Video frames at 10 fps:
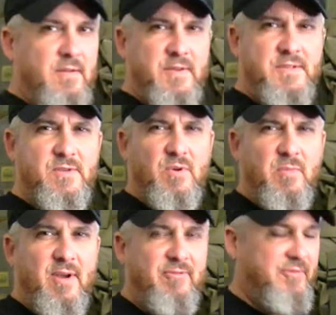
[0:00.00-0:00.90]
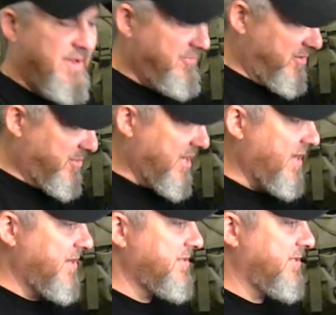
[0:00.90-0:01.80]
This is one of my favorite
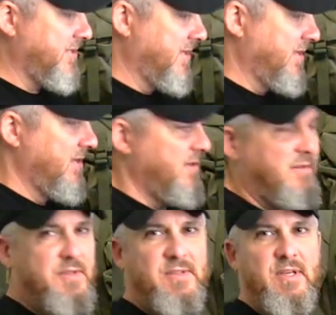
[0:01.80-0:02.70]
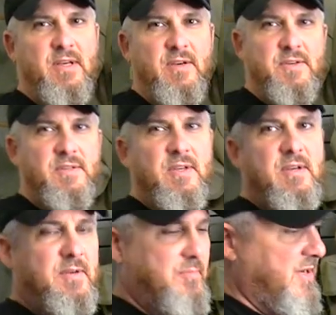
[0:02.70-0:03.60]
packs. This is
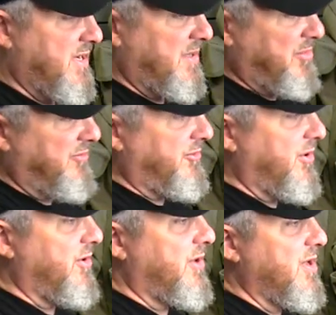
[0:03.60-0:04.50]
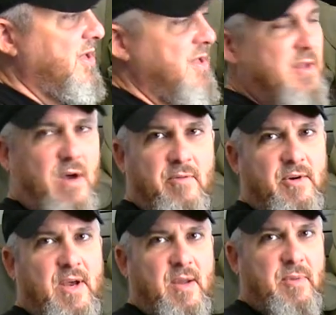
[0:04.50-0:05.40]
my preferred
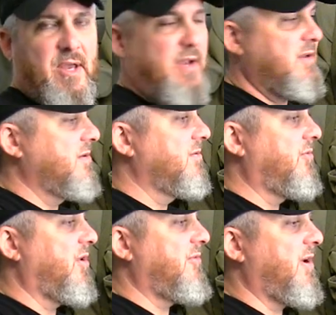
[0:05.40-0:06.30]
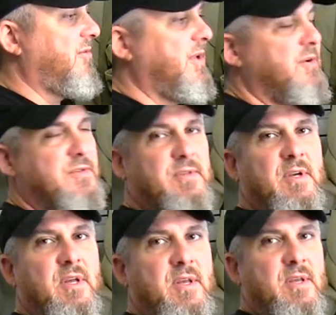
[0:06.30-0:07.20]
overnight pack. 45
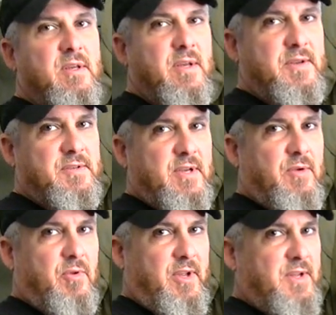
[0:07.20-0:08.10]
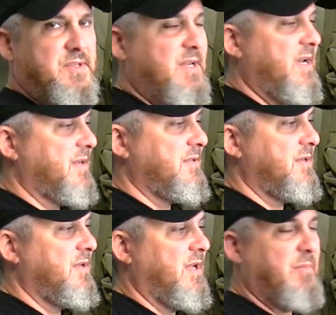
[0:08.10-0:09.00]
liters is a really good
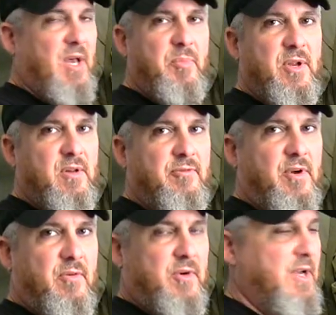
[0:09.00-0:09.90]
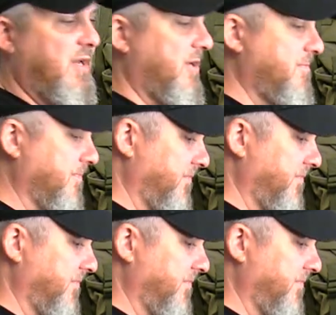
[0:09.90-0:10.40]
size, in my opinion, for overnighting.